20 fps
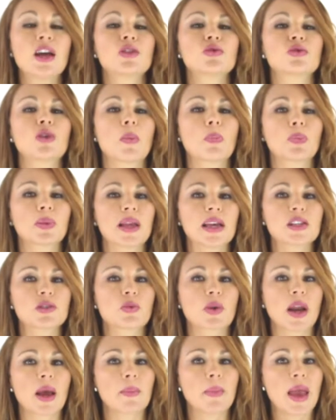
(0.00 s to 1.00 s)
to a place
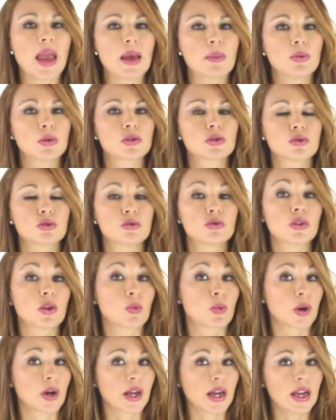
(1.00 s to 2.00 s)
where I'm able to do the
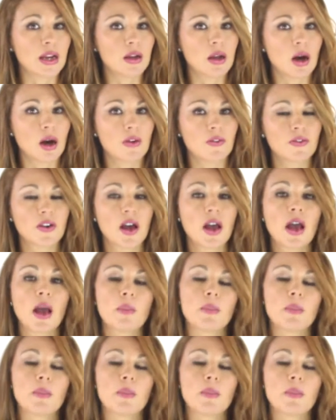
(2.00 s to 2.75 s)
work I love,